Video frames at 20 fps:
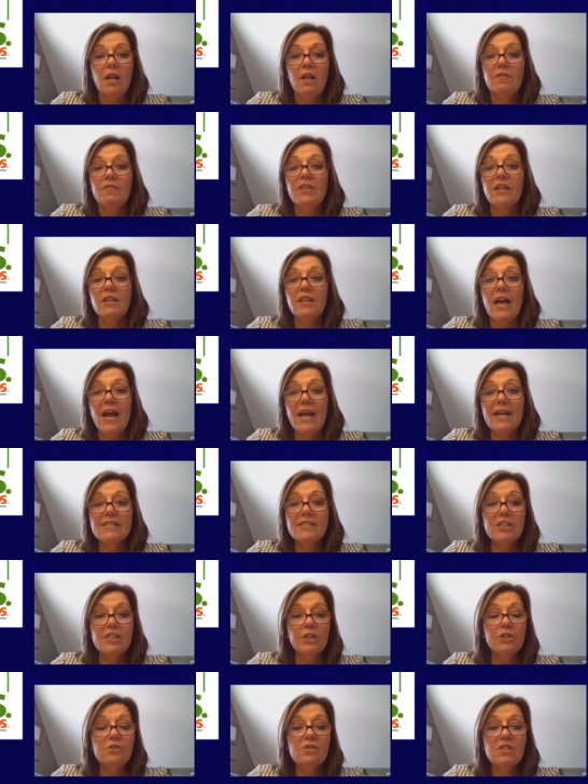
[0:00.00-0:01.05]
The last
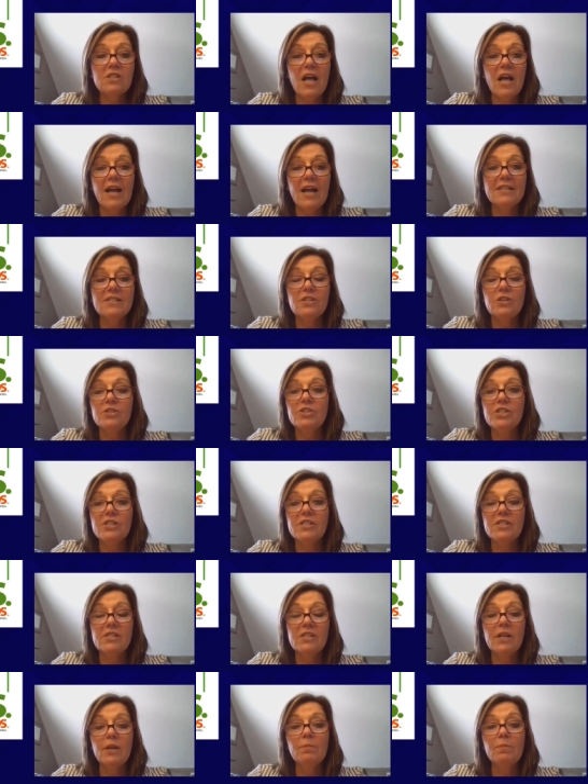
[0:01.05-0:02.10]
two slides are
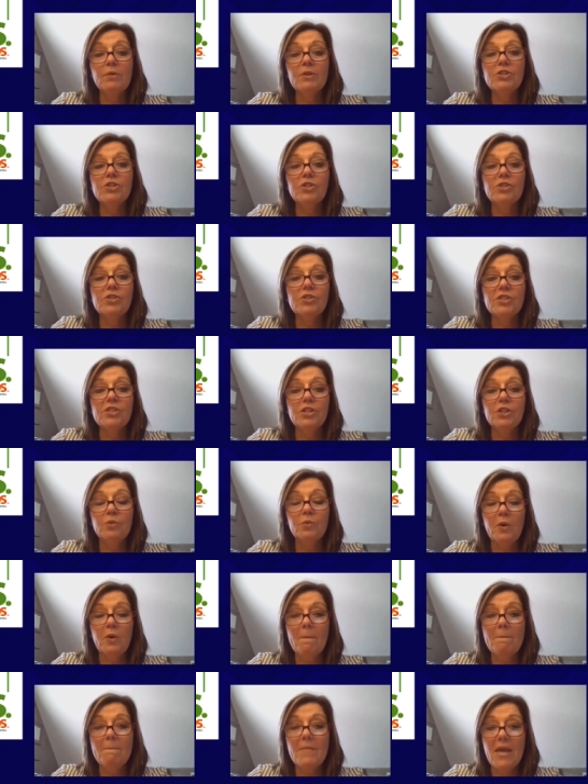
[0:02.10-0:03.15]
just temperatures to
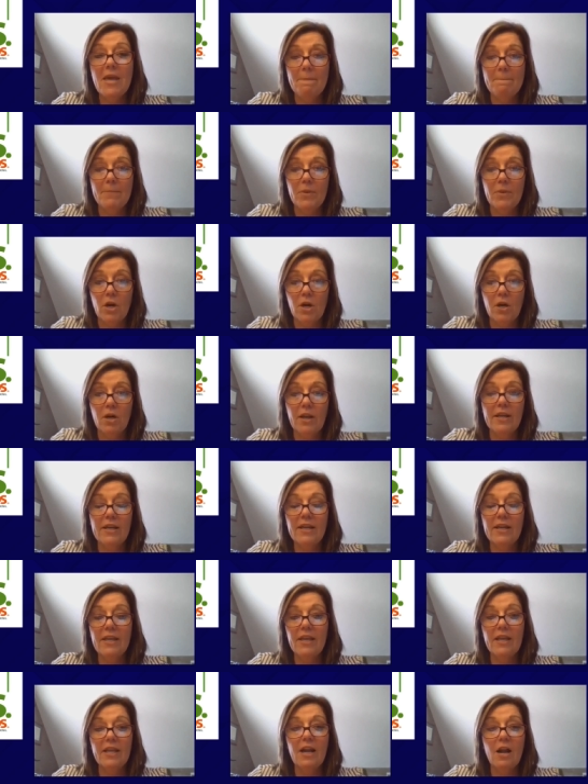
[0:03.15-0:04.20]
remember. And
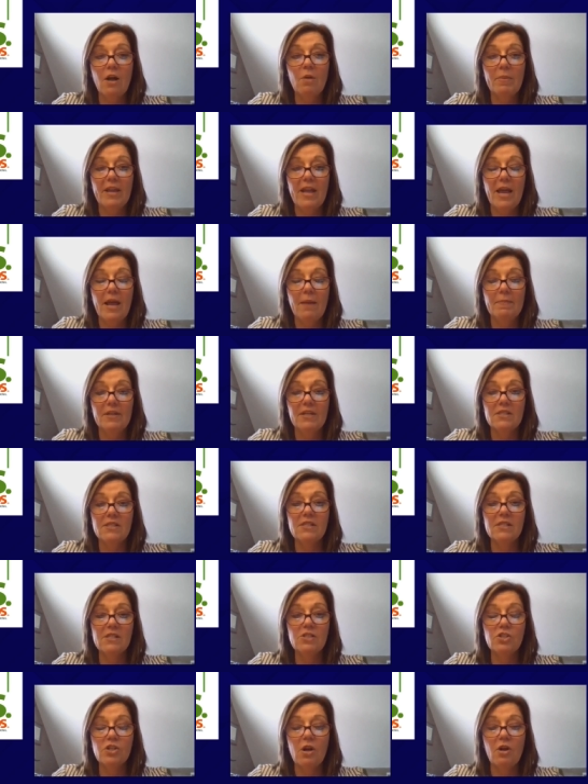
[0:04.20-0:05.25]
again, I'll be happy to
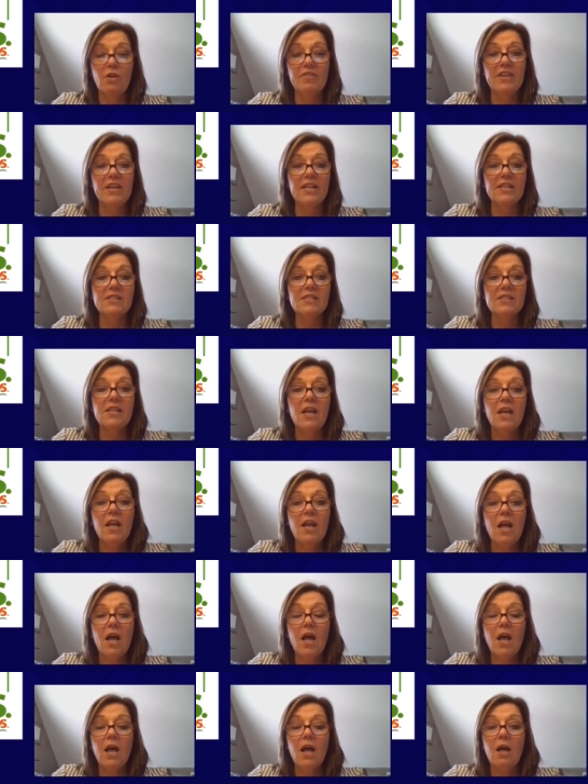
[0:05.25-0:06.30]
send y'all this
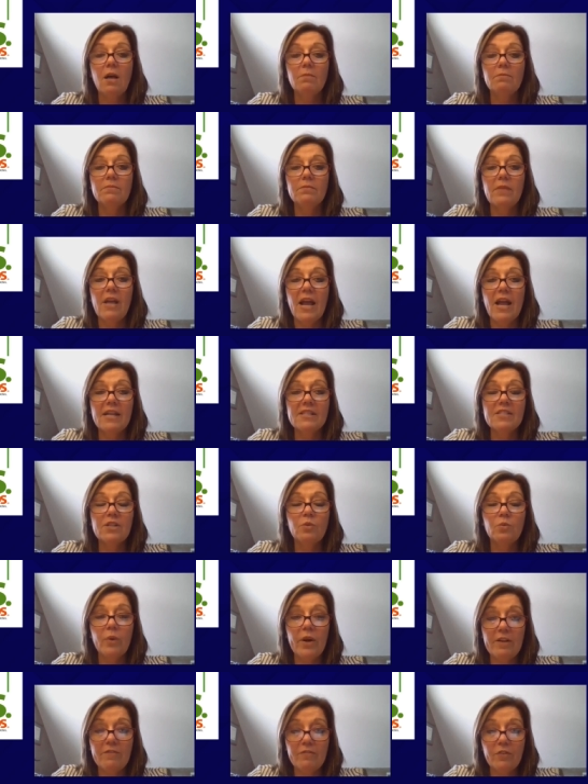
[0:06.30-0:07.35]
as a
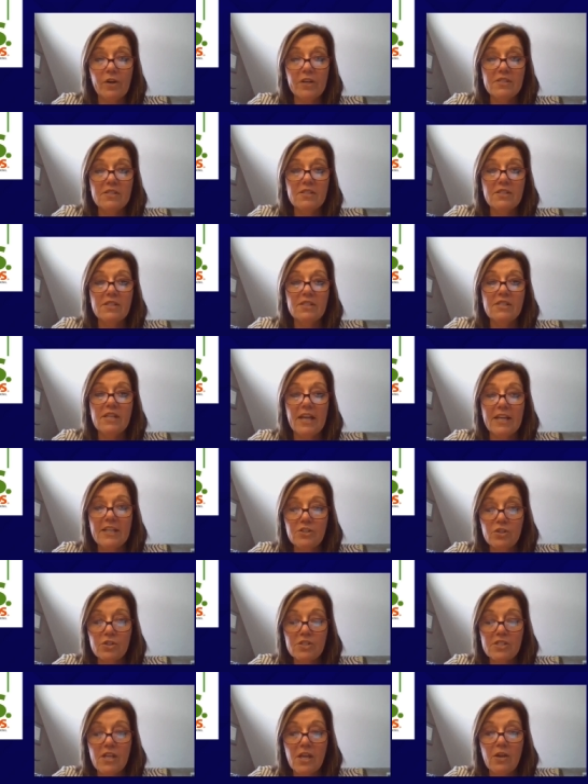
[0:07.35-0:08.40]
reference. The
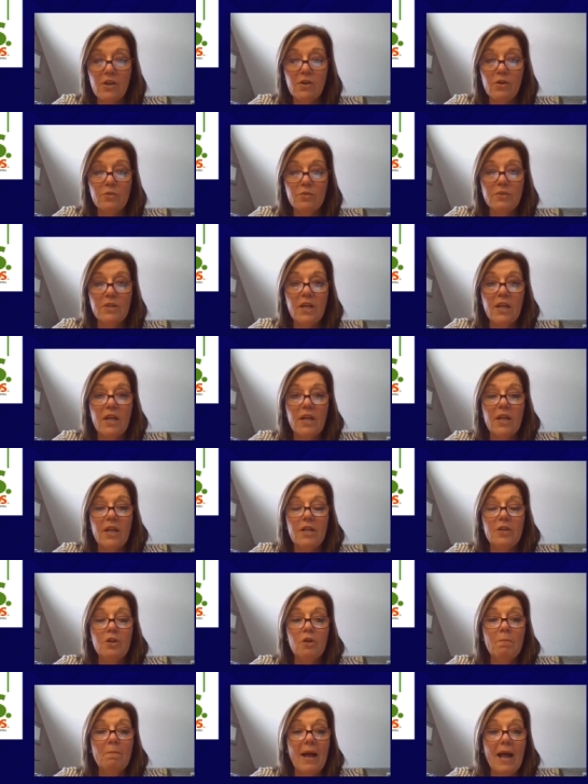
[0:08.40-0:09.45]
danger zone,
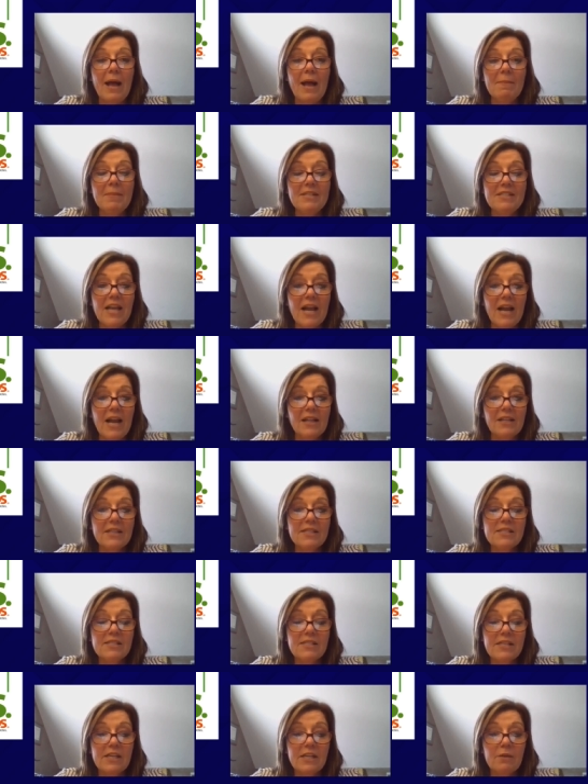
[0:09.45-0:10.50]
your bimetallic
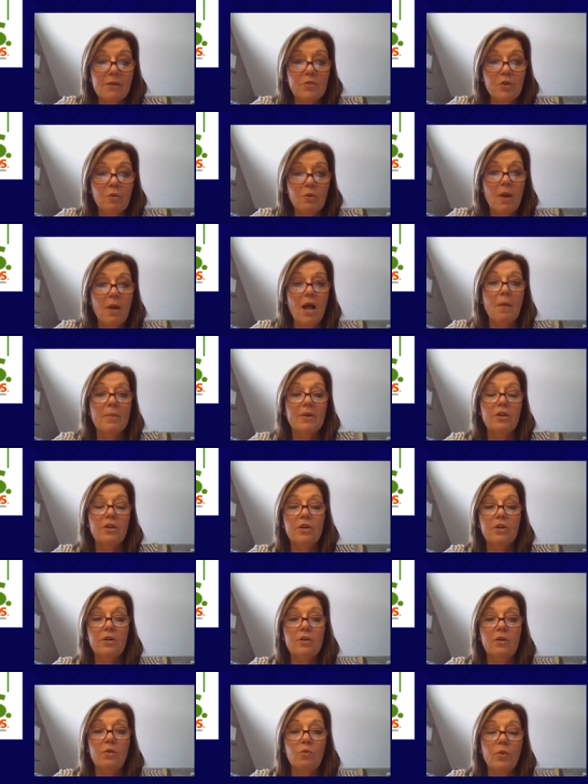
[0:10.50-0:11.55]
stem
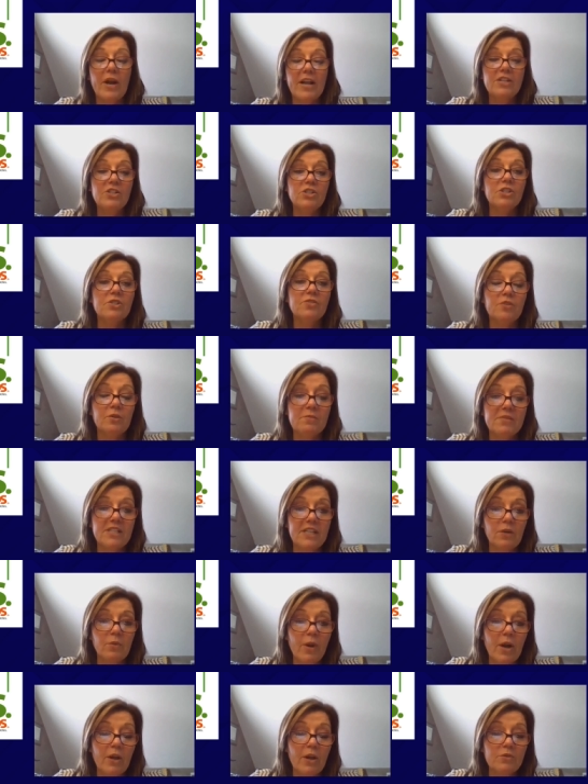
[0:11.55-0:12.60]
thermometer ranges from
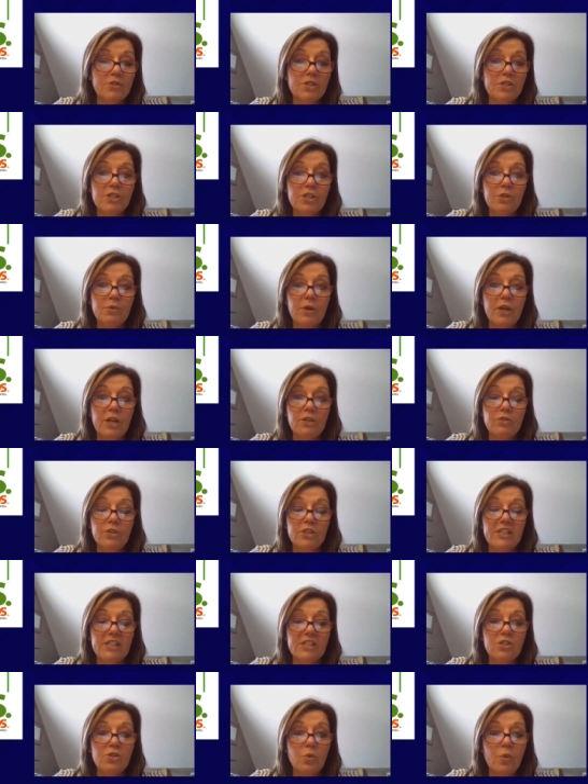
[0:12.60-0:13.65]
0 to
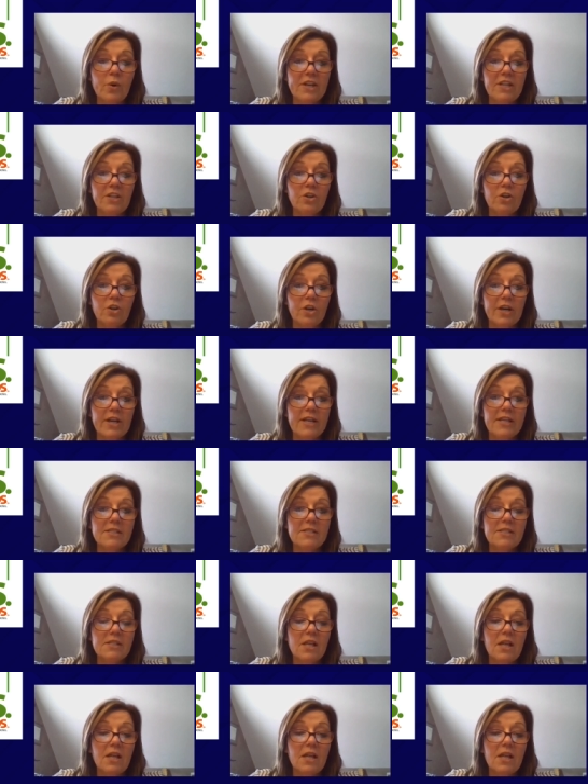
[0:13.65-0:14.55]
220 degrees.